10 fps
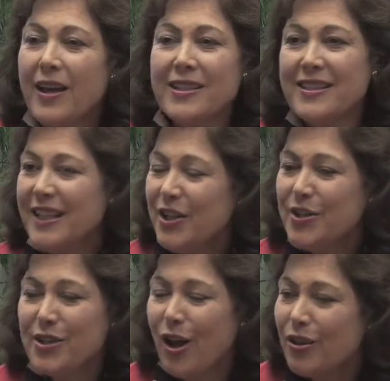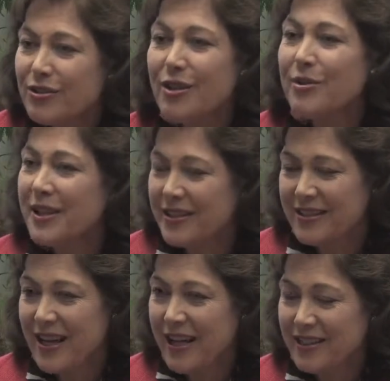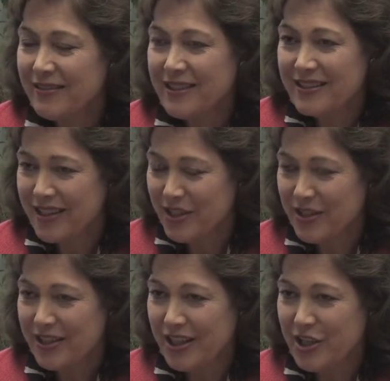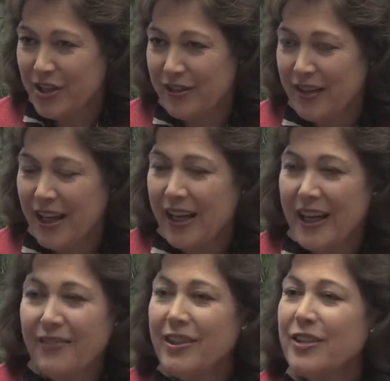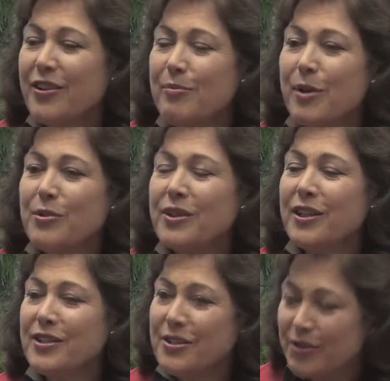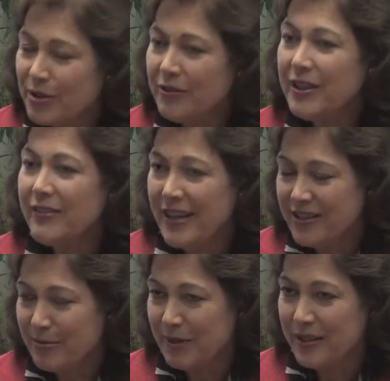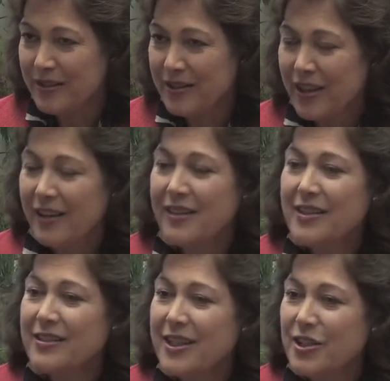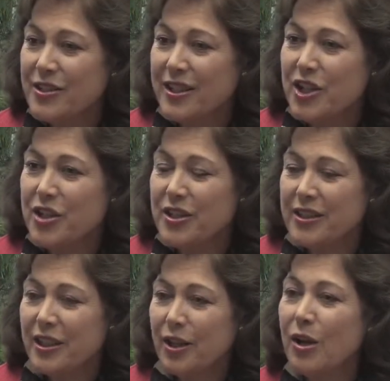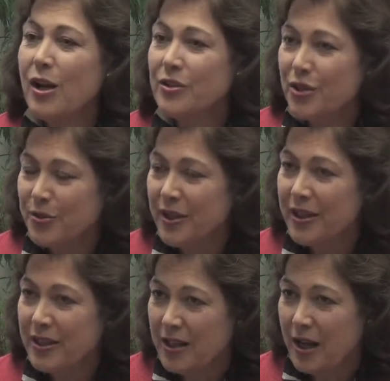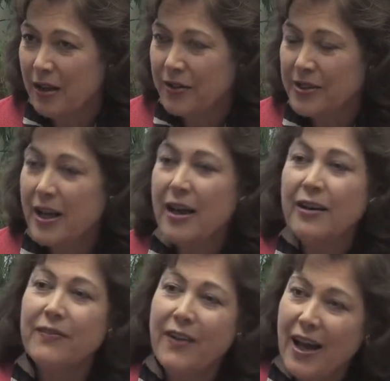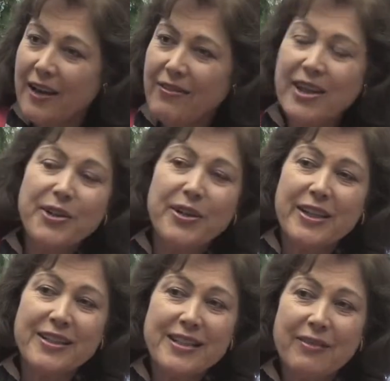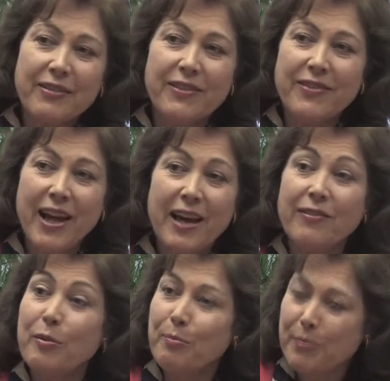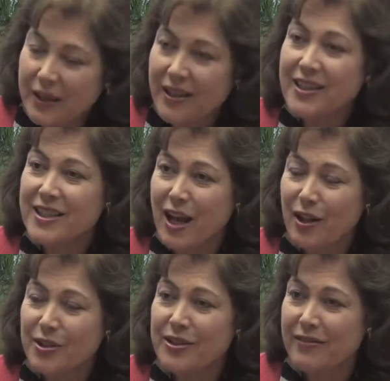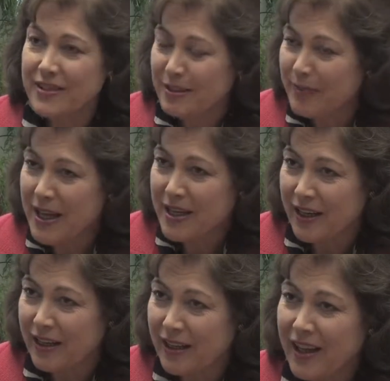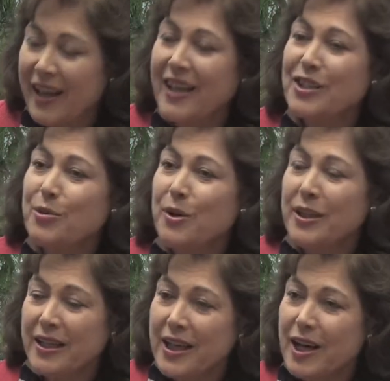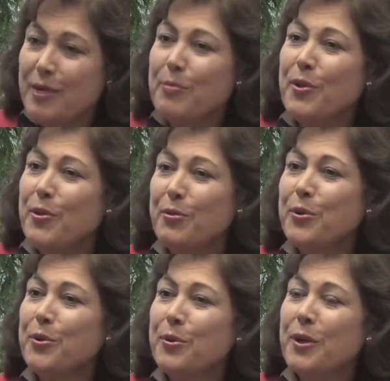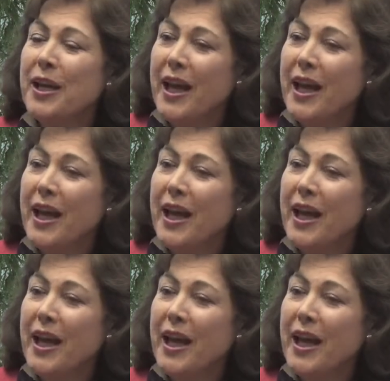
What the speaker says: Seniors also are in the sights of this legislation. Even under the most conservative estimates, this legislation is going to cost $1 trillion. $575 billion of the spending is going to come through